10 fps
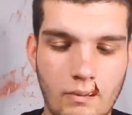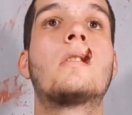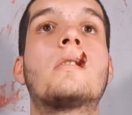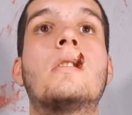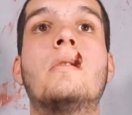
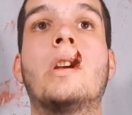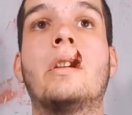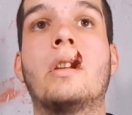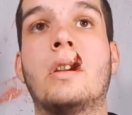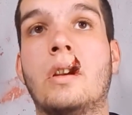So you
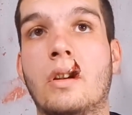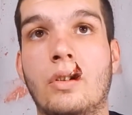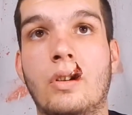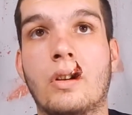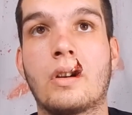mainly get a
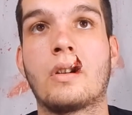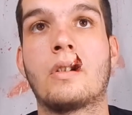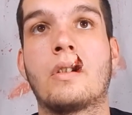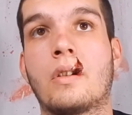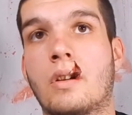look
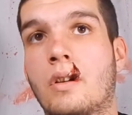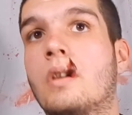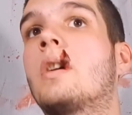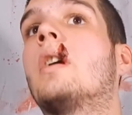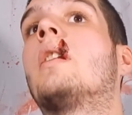
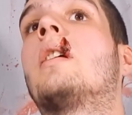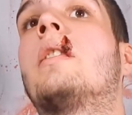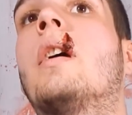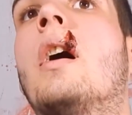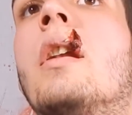kind of like
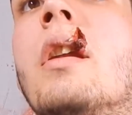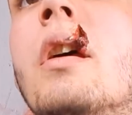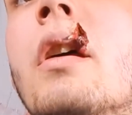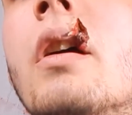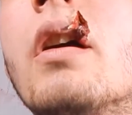that,
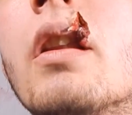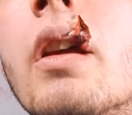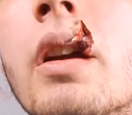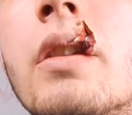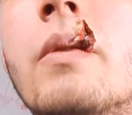
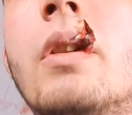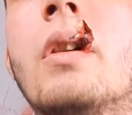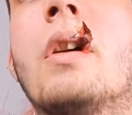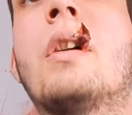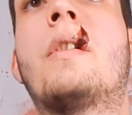like it's
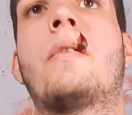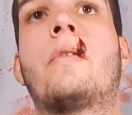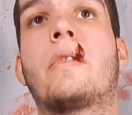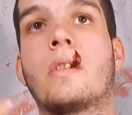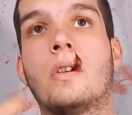more
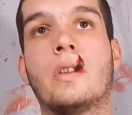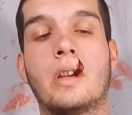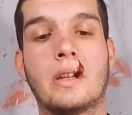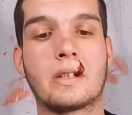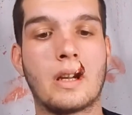on
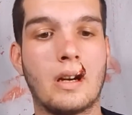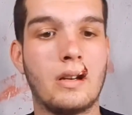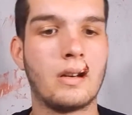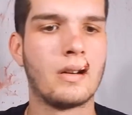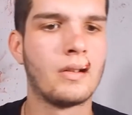the
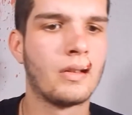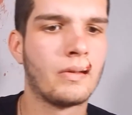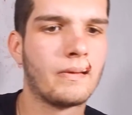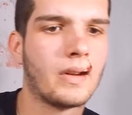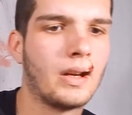inside.
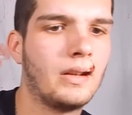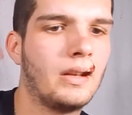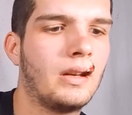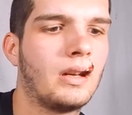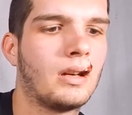And
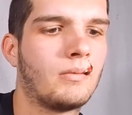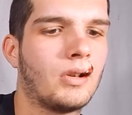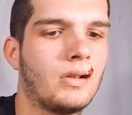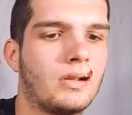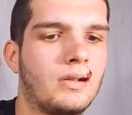then I'm
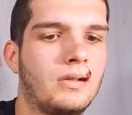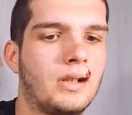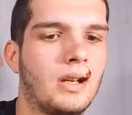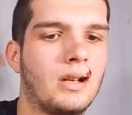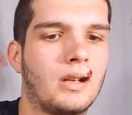going to
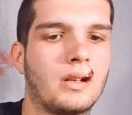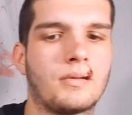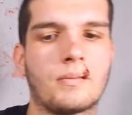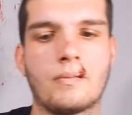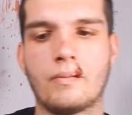take,
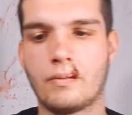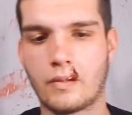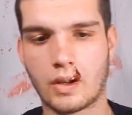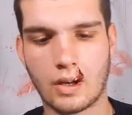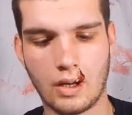
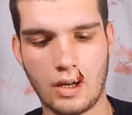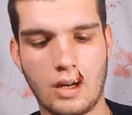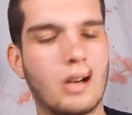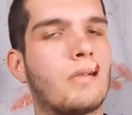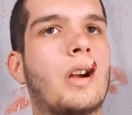
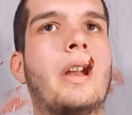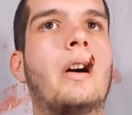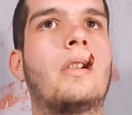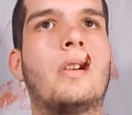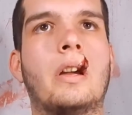right now
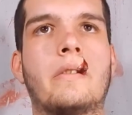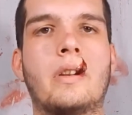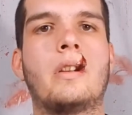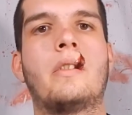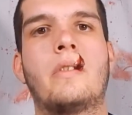I don't have
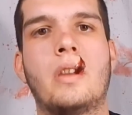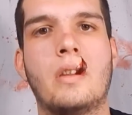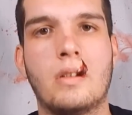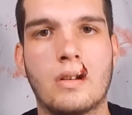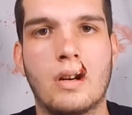any of
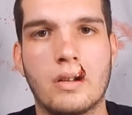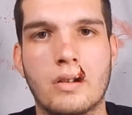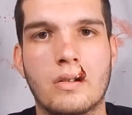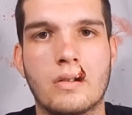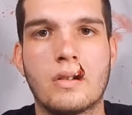the
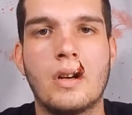other